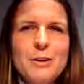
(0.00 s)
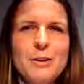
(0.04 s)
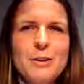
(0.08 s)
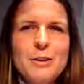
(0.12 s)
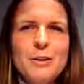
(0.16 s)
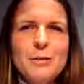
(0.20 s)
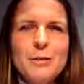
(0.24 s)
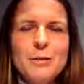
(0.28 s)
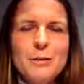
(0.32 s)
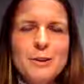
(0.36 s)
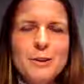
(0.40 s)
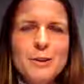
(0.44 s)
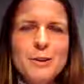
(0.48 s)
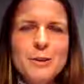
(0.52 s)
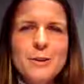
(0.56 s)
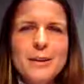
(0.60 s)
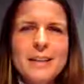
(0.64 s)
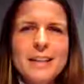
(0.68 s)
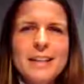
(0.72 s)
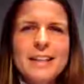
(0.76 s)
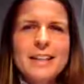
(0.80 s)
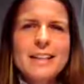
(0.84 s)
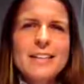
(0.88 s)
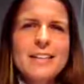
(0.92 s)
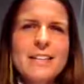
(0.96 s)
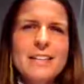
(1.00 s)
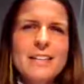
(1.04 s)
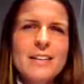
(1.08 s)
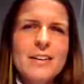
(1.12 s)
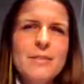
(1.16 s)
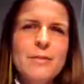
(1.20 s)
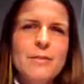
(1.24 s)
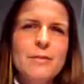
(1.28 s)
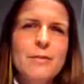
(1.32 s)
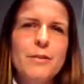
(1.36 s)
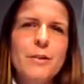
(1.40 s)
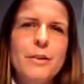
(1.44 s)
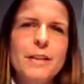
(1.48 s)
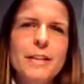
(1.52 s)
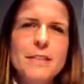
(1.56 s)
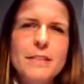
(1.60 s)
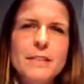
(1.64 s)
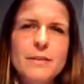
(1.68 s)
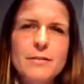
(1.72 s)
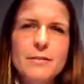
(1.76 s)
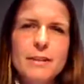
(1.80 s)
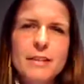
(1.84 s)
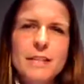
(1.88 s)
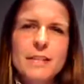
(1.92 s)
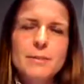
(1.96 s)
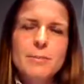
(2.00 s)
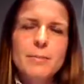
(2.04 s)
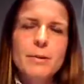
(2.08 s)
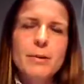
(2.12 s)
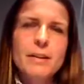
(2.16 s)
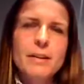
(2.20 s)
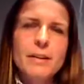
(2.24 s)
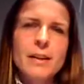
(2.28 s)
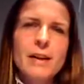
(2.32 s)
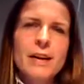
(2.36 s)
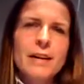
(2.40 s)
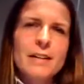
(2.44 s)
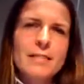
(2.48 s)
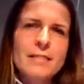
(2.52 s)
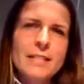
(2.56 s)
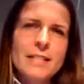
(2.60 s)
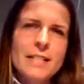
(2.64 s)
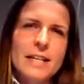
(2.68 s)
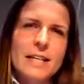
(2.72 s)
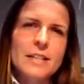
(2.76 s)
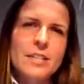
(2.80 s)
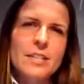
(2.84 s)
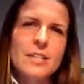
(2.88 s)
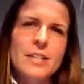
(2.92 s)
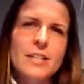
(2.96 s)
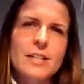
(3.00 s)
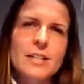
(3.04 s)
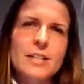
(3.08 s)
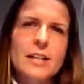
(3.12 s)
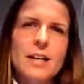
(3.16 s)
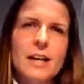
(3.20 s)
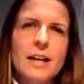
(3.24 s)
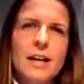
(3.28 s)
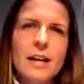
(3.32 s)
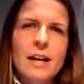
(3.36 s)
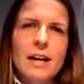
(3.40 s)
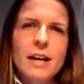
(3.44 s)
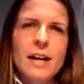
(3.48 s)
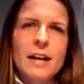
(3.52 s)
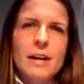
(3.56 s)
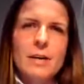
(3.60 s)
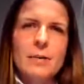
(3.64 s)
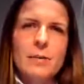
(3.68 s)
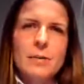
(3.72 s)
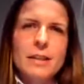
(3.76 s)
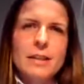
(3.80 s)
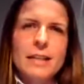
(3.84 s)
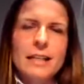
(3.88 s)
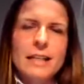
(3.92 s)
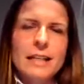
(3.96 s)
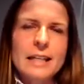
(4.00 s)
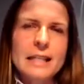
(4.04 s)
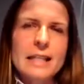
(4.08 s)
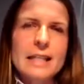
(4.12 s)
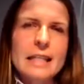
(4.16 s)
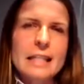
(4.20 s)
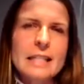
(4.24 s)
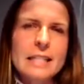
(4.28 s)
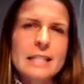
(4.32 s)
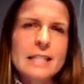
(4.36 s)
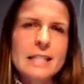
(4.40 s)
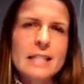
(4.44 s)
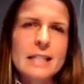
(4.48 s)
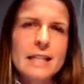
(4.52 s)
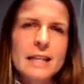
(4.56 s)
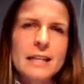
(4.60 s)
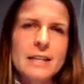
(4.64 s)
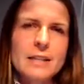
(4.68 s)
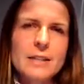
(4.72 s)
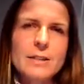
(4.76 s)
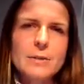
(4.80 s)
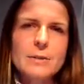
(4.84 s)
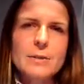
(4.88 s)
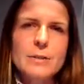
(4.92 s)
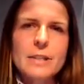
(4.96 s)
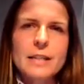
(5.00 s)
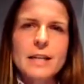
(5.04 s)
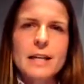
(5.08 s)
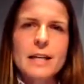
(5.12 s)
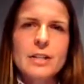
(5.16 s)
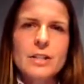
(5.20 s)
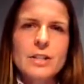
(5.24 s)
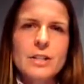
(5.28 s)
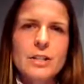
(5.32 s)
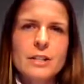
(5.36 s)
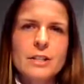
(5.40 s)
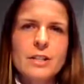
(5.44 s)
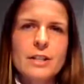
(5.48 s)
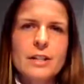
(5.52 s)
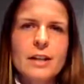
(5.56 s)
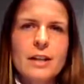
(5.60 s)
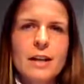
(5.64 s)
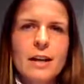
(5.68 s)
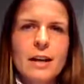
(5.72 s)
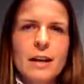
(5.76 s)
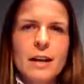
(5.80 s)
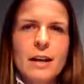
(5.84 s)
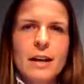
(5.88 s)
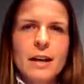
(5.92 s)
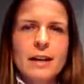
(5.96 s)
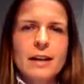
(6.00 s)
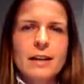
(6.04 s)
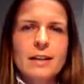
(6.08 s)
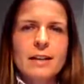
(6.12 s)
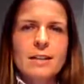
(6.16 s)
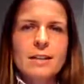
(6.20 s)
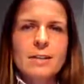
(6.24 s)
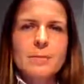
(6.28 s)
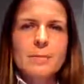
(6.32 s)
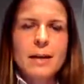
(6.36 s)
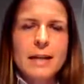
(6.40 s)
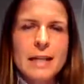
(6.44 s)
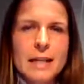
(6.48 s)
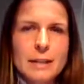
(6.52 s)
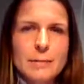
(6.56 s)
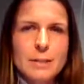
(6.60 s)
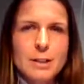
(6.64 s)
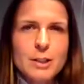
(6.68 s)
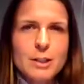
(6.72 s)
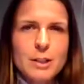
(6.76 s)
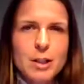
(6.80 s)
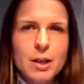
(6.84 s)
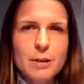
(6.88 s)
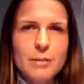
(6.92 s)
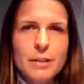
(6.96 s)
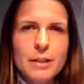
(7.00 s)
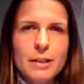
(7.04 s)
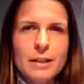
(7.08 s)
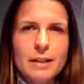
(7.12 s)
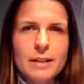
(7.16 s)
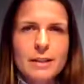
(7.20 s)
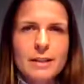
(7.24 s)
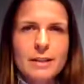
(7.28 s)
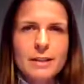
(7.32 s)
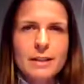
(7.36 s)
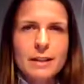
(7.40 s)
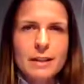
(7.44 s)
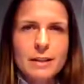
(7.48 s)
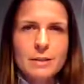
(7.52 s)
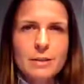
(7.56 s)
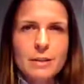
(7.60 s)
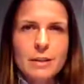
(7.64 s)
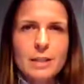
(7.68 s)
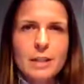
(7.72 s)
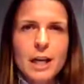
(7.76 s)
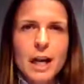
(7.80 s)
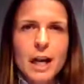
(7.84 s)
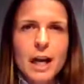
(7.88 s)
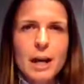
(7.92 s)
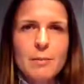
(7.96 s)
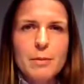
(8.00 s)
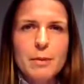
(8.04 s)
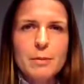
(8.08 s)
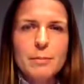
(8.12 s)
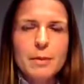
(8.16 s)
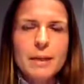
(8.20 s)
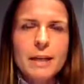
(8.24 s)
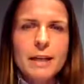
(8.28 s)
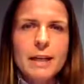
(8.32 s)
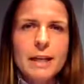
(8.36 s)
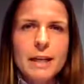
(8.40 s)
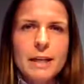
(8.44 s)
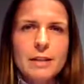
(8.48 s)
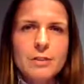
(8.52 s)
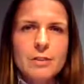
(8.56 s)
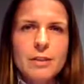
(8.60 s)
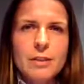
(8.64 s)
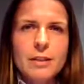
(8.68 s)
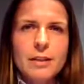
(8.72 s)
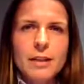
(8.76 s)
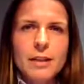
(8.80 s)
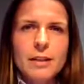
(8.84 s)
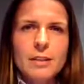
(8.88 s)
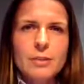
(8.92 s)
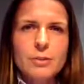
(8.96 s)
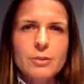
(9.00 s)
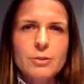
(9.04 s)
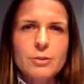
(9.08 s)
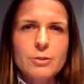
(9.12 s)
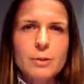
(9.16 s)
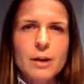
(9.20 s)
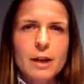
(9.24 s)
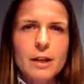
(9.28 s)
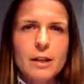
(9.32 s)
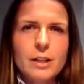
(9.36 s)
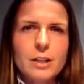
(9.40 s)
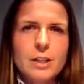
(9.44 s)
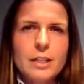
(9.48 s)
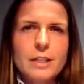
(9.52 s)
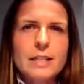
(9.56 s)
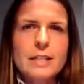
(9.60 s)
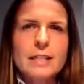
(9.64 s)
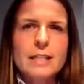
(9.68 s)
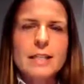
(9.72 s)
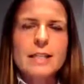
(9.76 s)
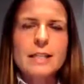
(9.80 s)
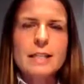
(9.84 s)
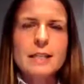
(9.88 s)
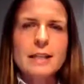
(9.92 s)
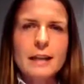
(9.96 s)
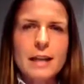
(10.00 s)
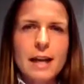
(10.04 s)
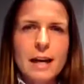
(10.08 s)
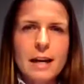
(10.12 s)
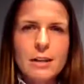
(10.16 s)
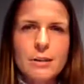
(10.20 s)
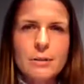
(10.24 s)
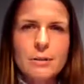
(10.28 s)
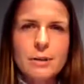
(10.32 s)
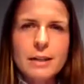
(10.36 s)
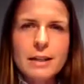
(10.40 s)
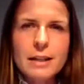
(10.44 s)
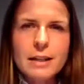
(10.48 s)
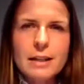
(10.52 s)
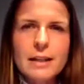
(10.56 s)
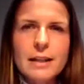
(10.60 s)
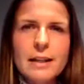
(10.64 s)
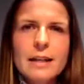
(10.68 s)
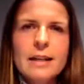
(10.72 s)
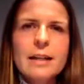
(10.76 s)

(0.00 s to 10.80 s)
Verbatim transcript: Thank you for joining us for this Facebook Live session uh, with the Canadian Celiac Association. And my name is Dominica Gidrewicz. I'm a pediatric gastroenterologist in Calgary.